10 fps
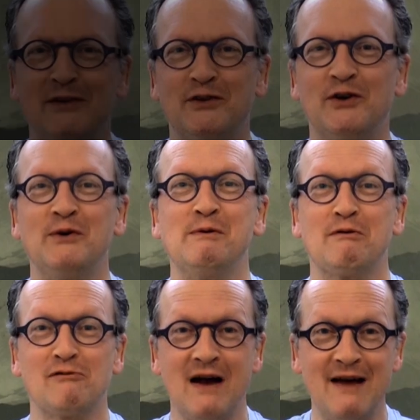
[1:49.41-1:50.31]
So you
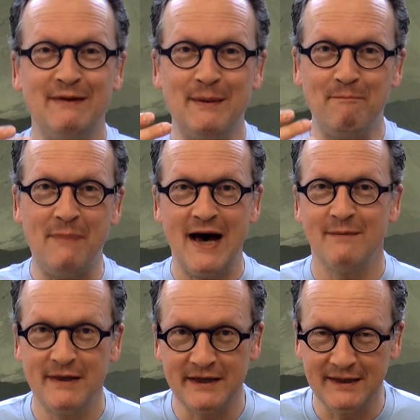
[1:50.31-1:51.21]
arrive at the
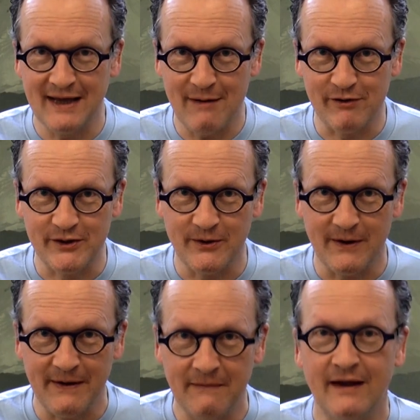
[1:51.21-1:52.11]
bottom of this
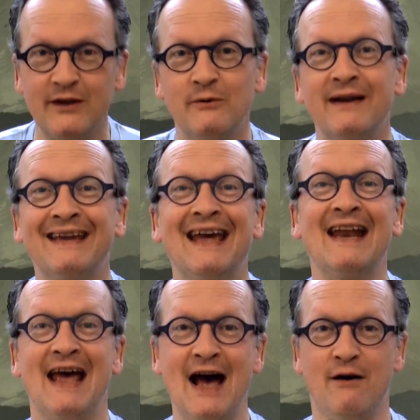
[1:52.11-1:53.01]
laboratory and you want to
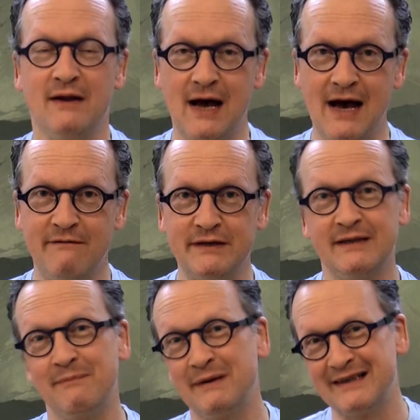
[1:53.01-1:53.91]
get out,
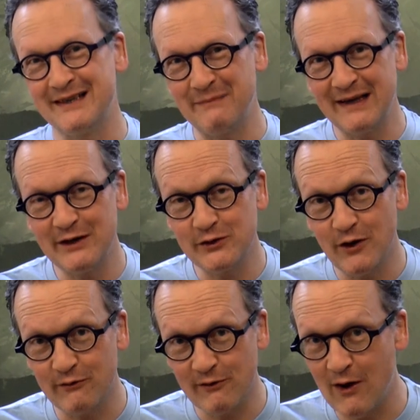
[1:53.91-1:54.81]
obviously, but something has
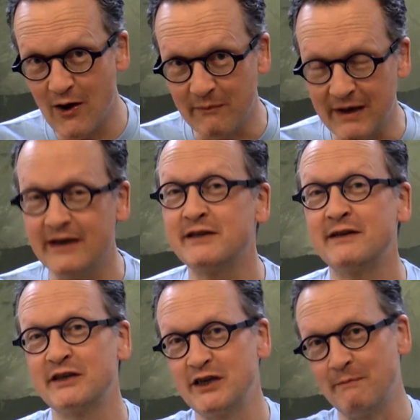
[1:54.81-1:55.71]
gone wrong because if
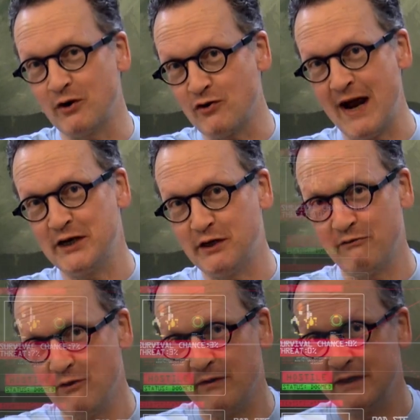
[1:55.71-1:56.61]
the ship crashed through all